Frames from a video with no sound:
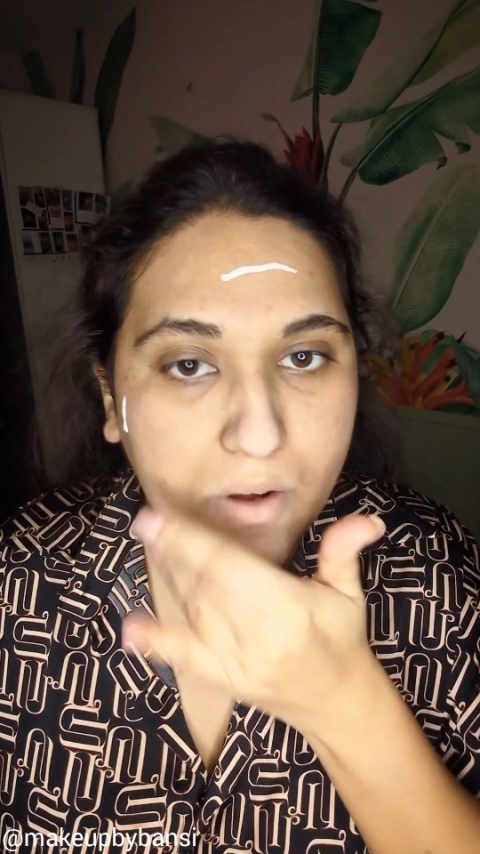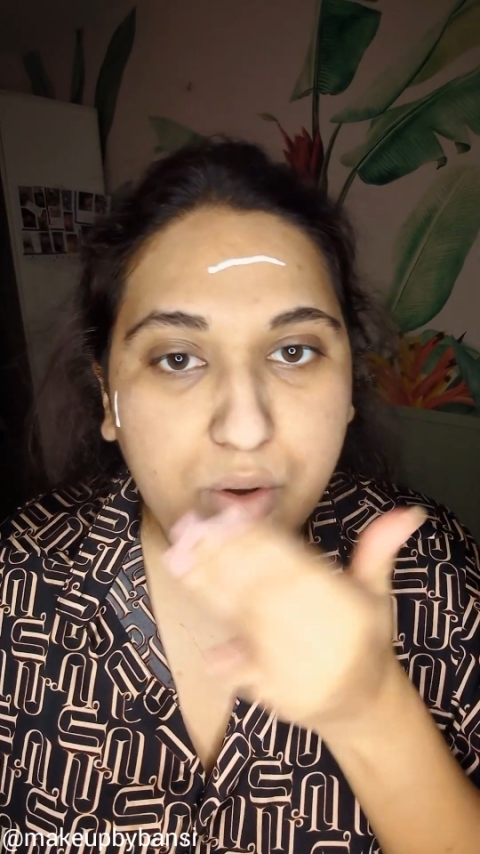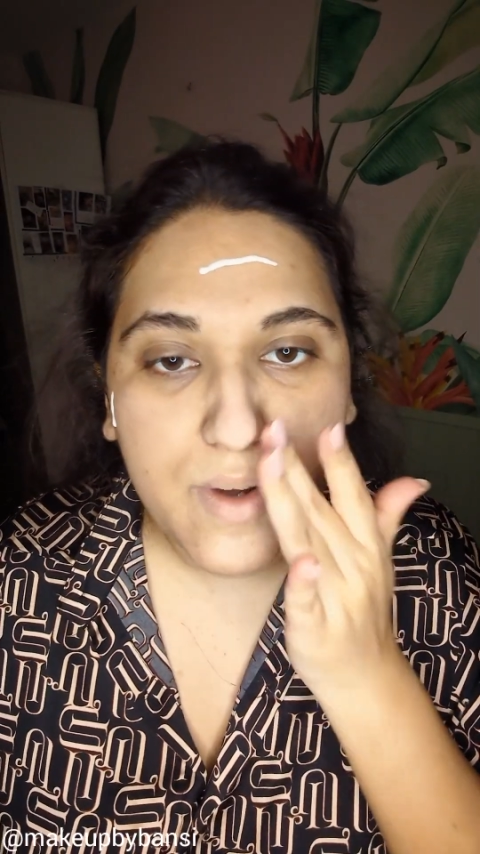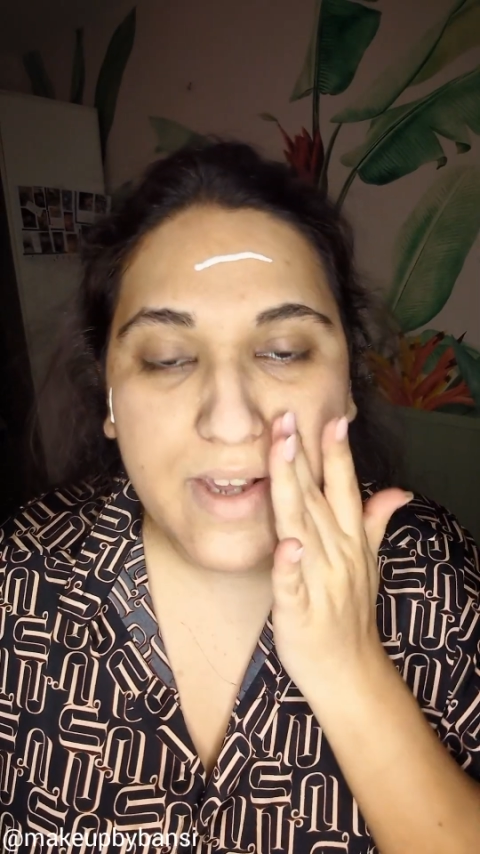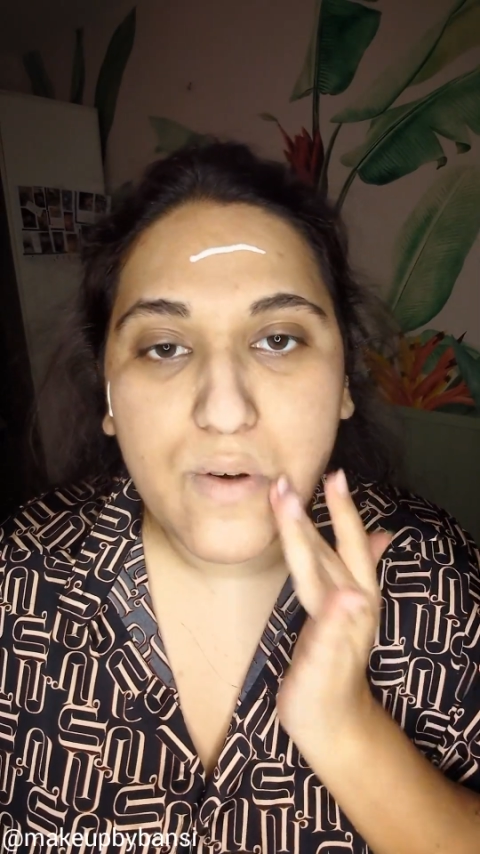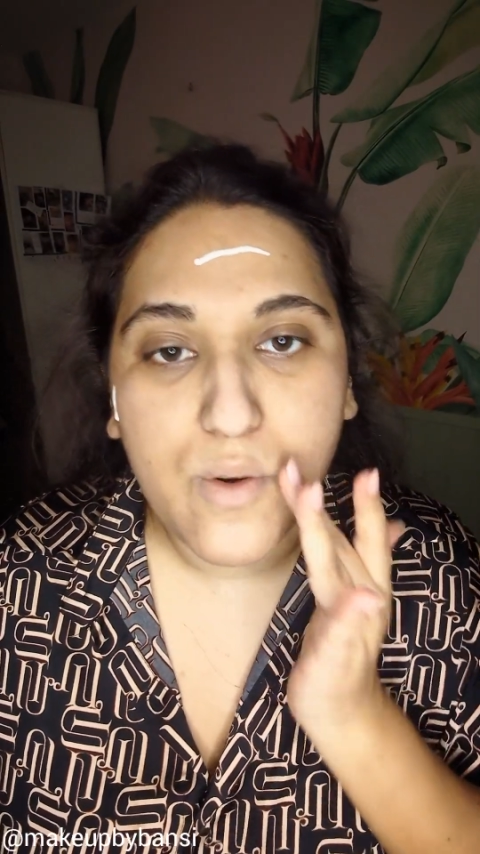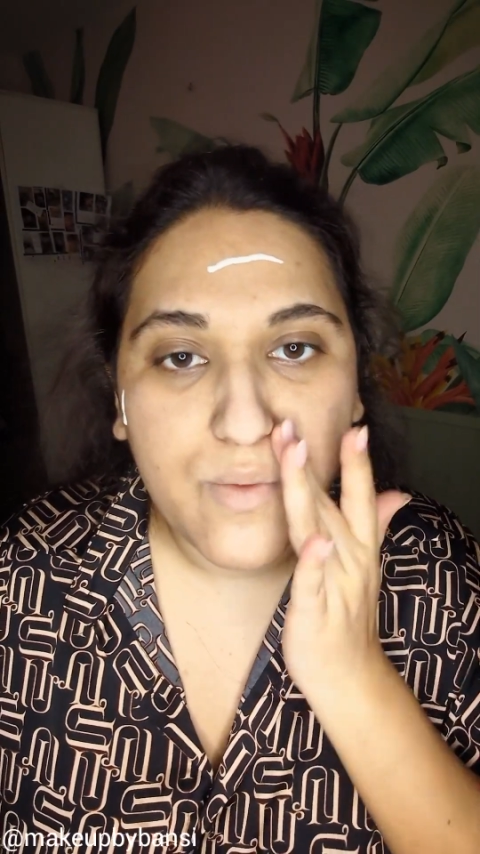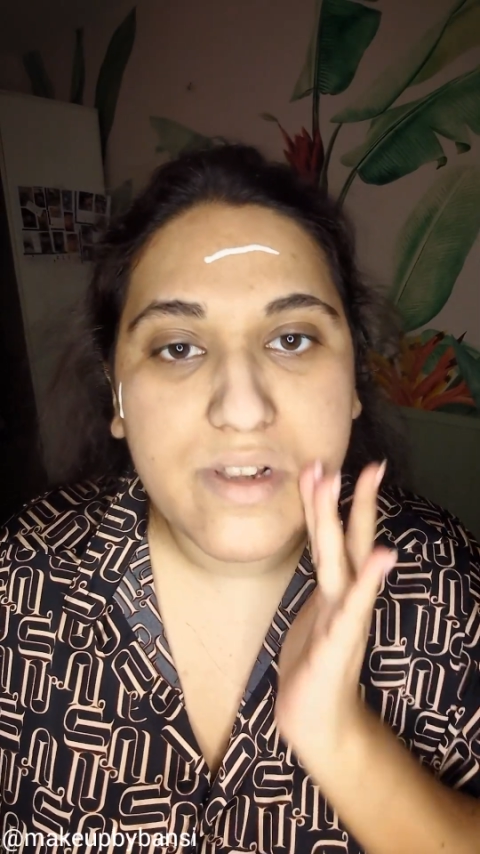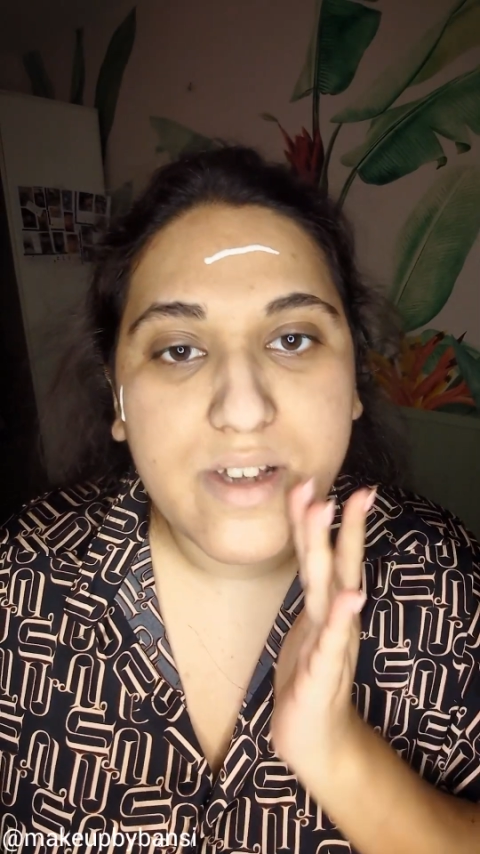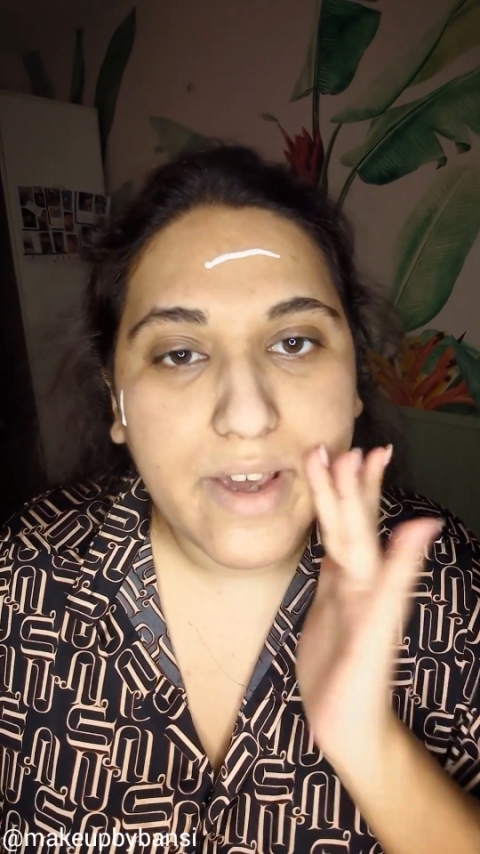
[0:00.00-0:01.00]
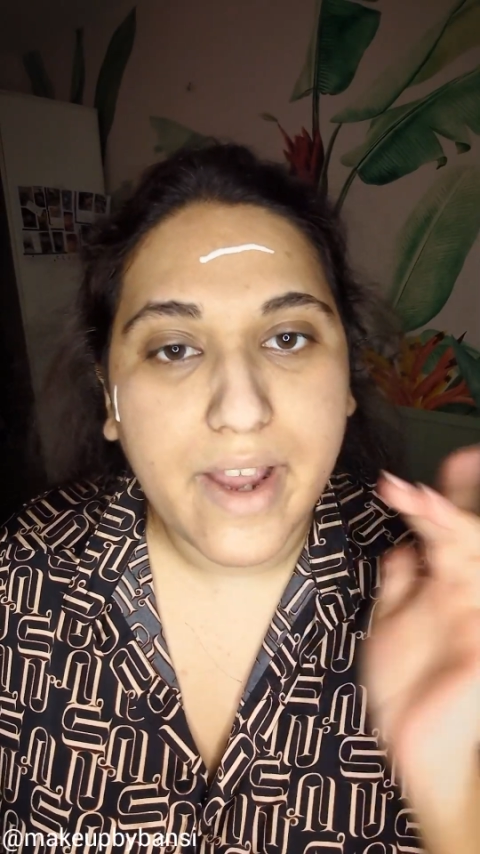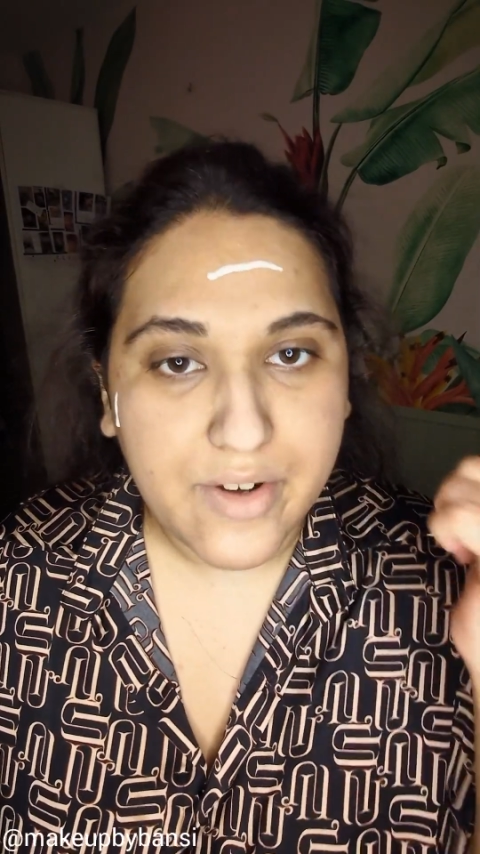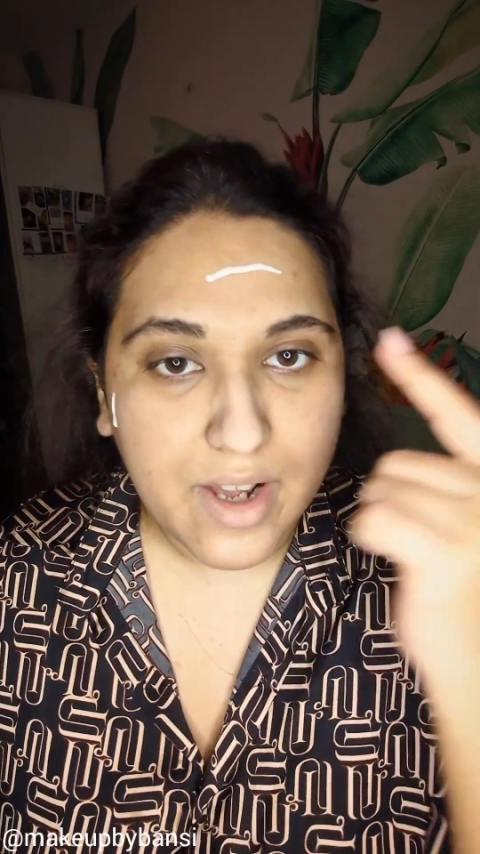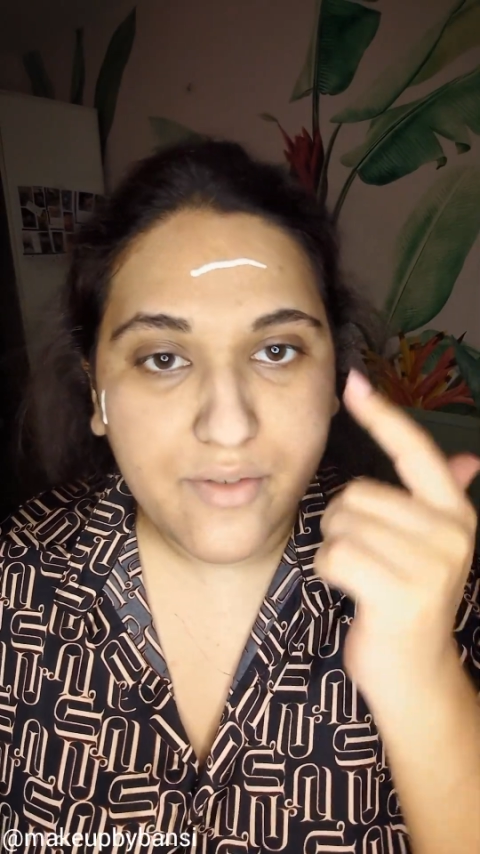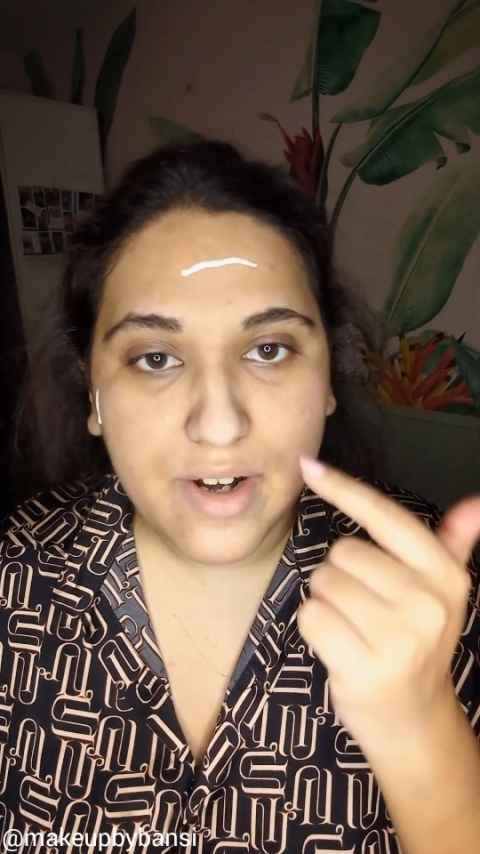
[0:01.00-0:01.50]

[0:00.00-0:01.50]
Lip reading: going over the area